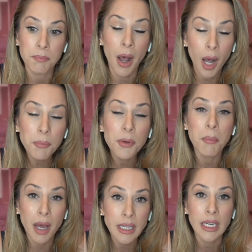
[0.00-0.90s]
pump
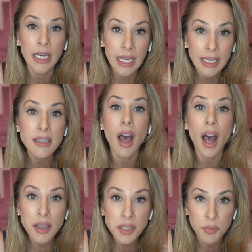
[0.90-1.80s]
money into
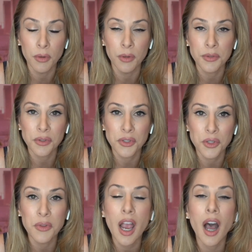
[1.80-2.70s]
hospitals
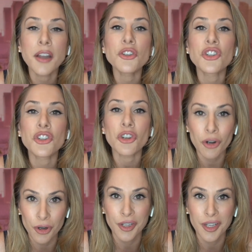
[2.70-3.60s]
so the
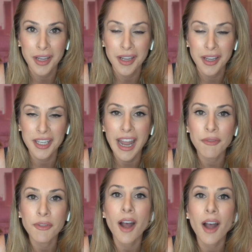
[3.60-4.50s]
uninsured can
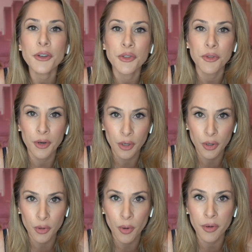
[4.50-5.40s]
have coverage for their
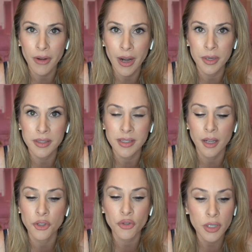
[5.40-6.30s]

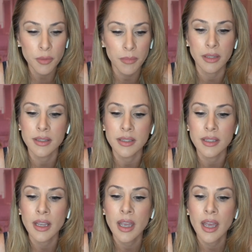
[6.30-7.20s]
coronavirus uh,
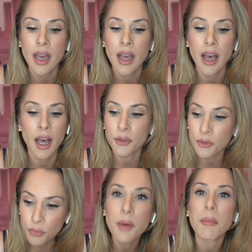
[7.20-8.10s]
treatments uh,
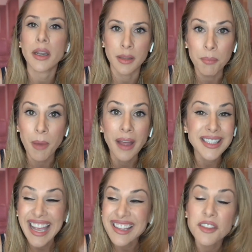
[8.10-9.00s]
through the money, the
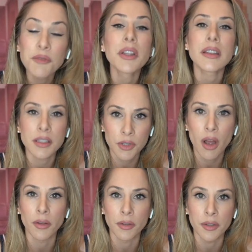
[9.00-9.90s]
tens of billions of
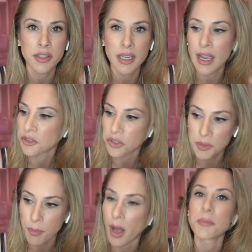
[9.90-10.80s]
dollars he has
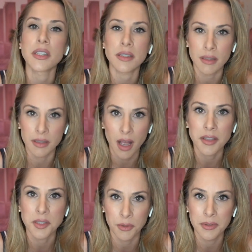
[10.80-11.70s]
just pumped into these
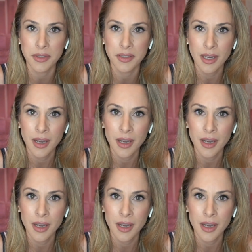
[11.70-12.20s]
hospitals.